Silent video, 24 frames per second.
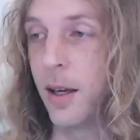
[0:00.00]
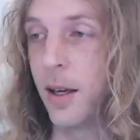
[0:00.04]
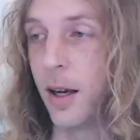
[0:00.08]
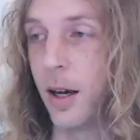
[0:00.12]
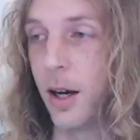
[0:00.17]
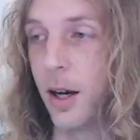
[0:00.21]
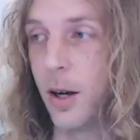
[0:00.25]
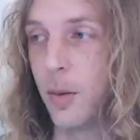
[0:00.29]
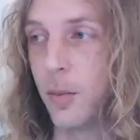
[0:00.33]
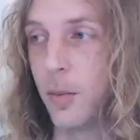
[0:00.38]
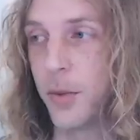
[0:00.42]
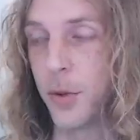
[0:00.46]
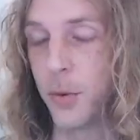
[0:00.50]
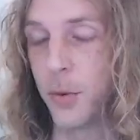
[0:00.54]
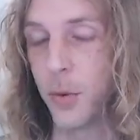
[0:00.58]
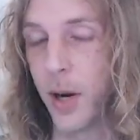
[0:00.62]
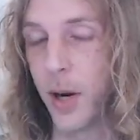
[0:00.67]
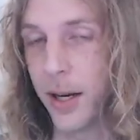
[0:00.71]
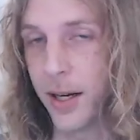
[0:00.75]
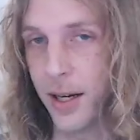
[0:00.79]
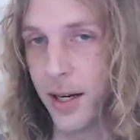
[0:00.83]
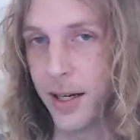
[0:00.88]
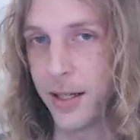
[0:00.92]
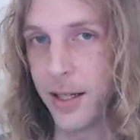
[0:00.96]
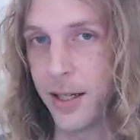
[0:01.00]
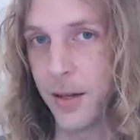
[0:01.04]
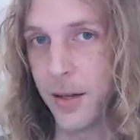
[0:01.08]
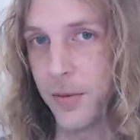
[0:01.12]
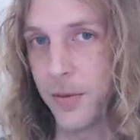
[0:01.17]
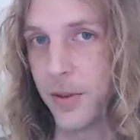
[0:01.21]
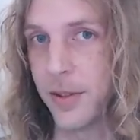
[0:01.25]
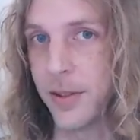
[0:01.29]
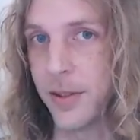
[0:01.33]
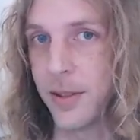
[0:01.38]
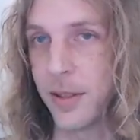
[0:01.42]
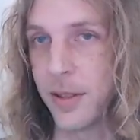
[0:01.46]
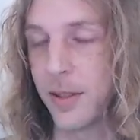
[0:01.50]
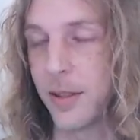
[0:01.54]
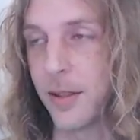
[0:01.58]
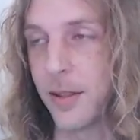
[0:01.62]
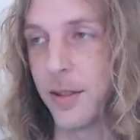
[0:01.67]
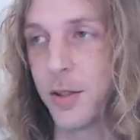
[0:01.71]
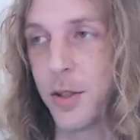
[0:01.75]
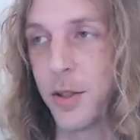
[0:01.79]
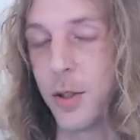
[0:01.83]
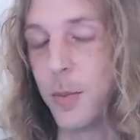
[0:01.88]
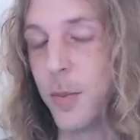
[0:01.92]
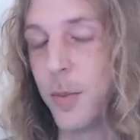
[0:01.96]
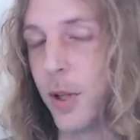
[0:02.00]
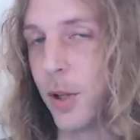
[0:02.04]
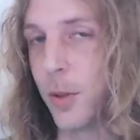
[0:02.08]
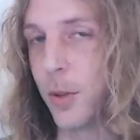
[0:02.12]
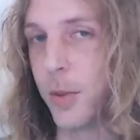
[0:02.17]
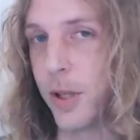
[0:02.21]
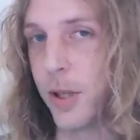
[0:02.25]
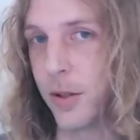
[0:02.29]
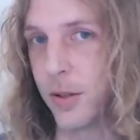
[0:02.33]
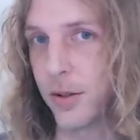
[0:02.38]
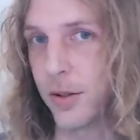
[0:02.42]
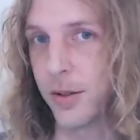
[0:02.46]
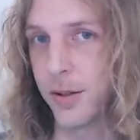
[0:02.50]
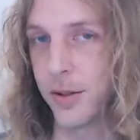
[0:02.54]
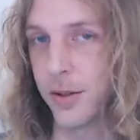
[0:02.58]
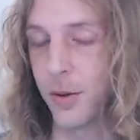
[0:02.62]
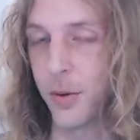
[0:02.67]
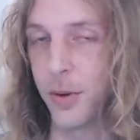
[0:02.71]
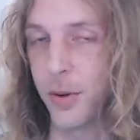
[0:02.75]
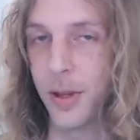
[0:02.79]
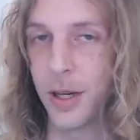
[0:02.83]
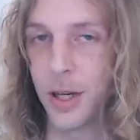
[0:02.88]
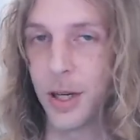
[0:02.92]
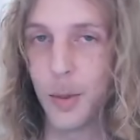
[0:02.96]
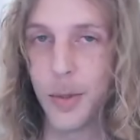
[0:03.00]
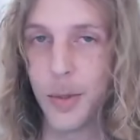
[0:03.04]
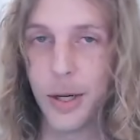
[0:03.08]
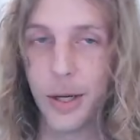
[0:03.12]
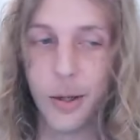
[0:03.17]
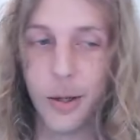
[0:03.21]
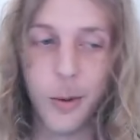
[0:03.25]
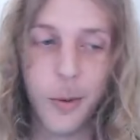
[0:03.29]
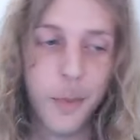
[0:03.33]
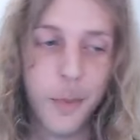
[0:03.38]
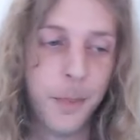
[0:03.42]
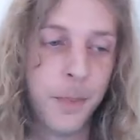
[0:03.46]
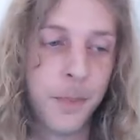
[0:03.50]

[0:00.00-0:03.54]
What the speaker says: The ride height difference is 2 millimeters, so think about